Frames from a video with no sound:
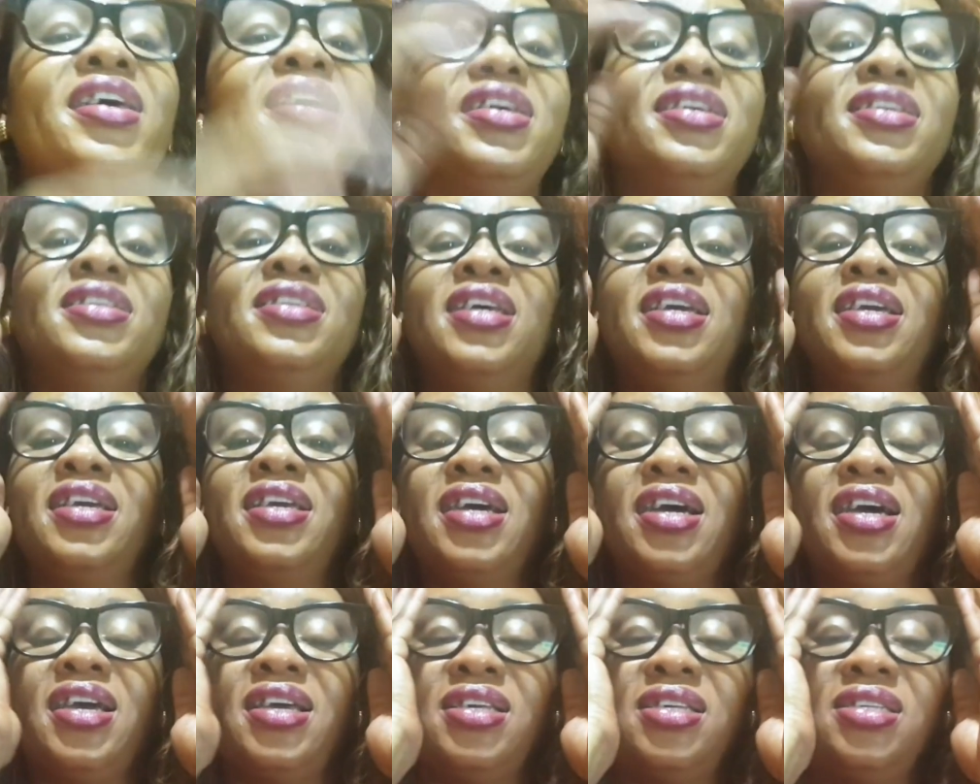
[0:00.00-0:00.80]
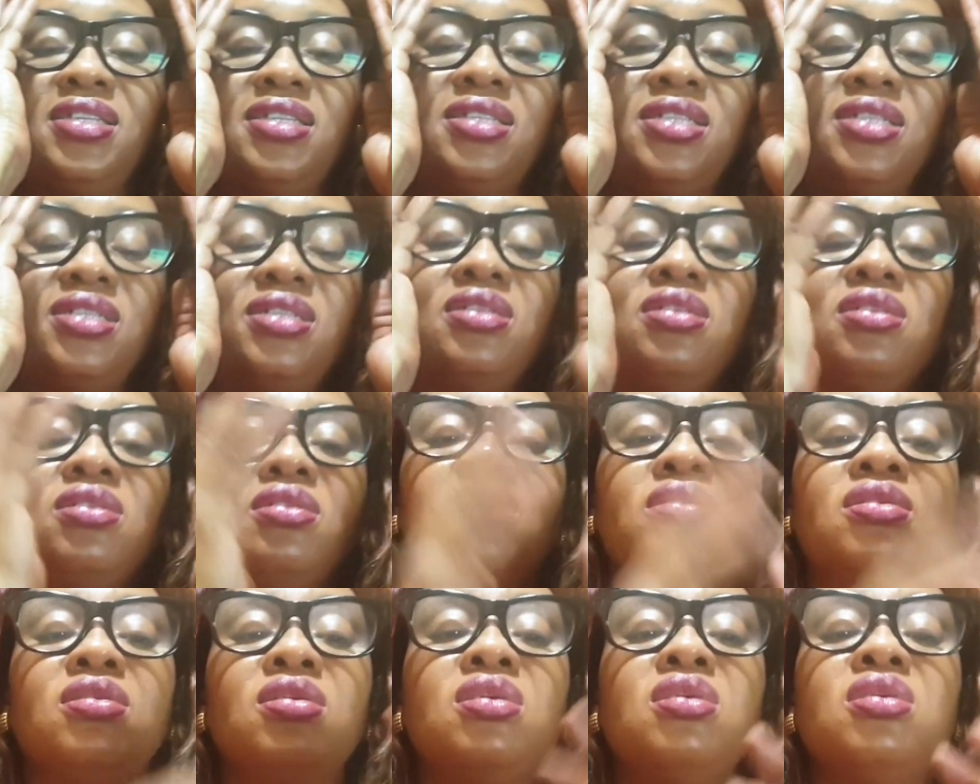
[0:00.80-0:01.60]
Yeah, guys,
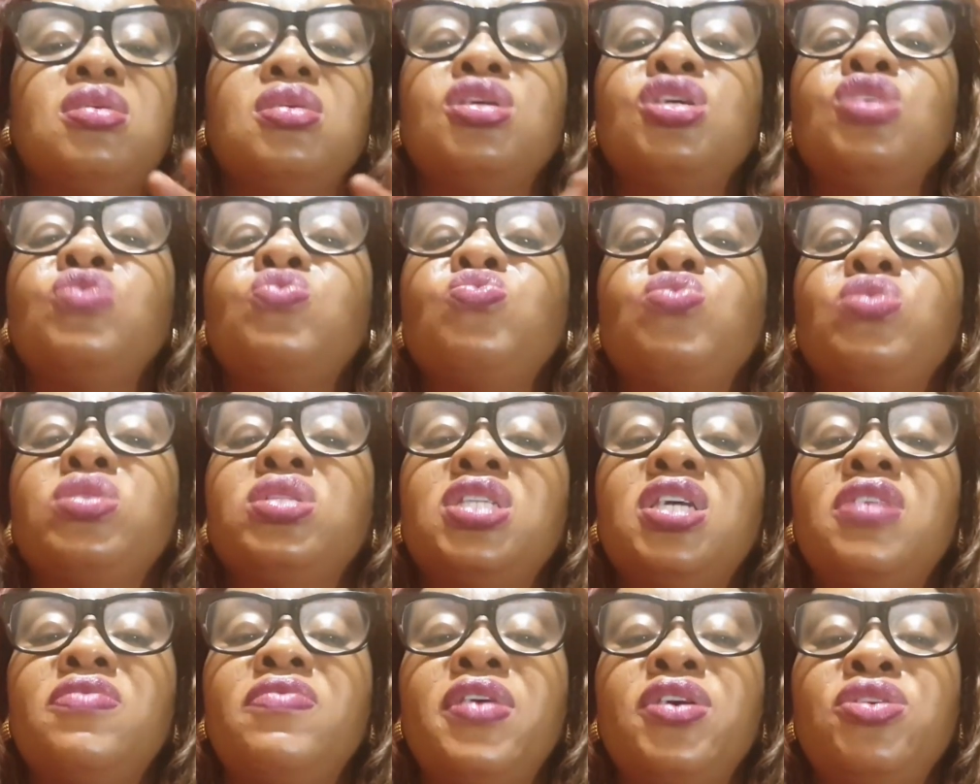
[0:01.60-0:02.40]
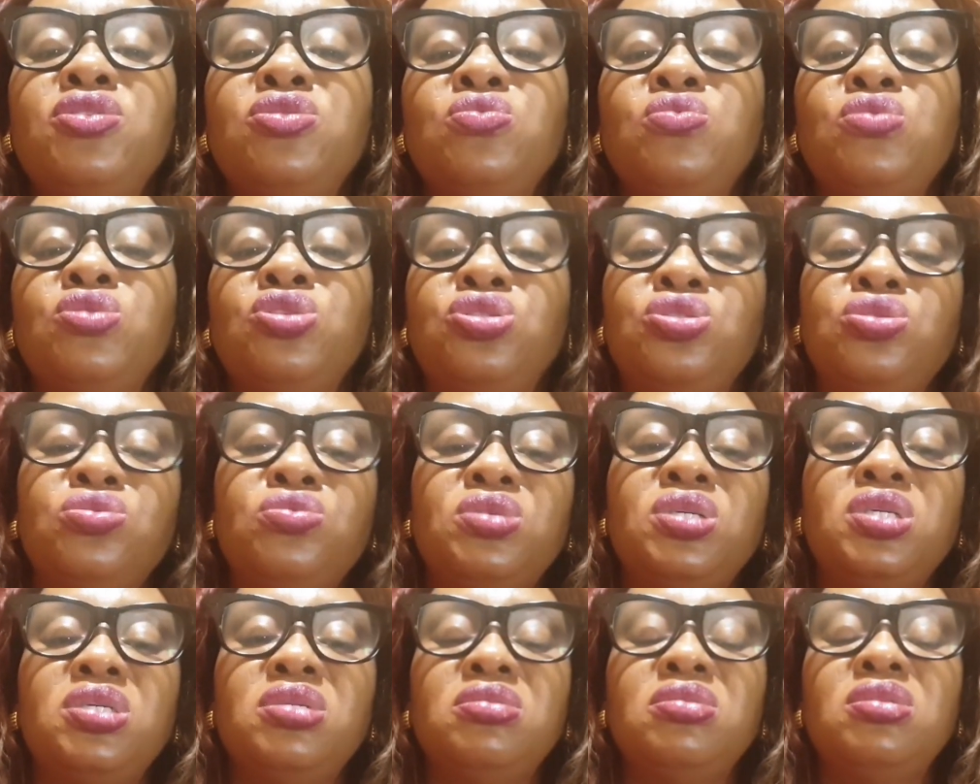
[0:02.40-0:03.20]
in whatever you are
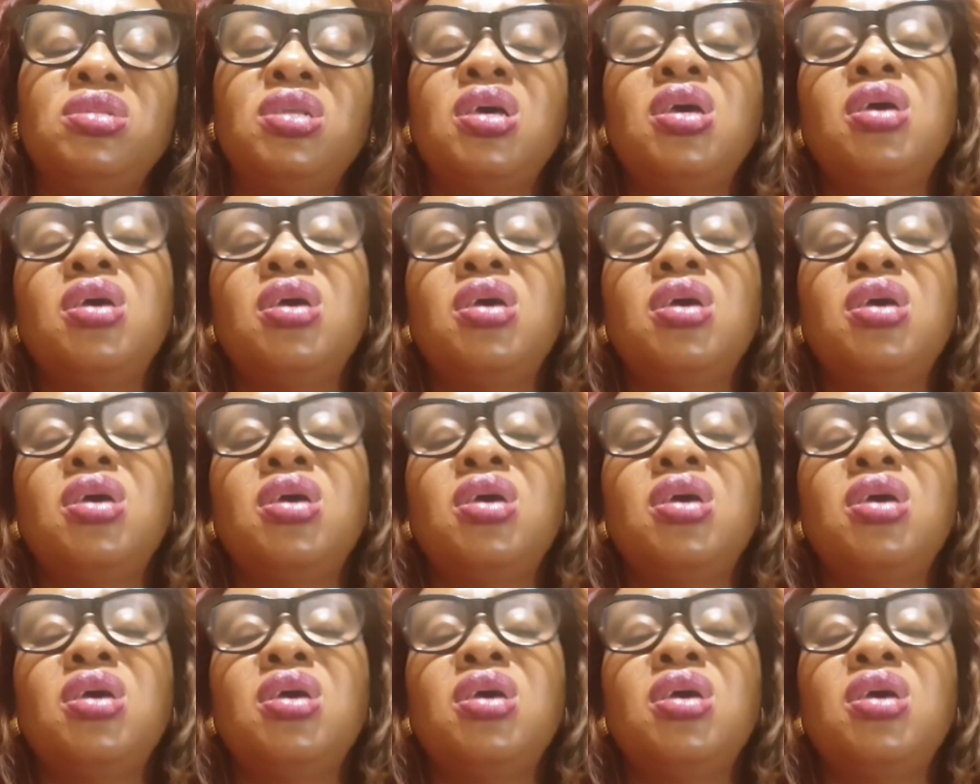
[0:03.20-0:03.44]
doing,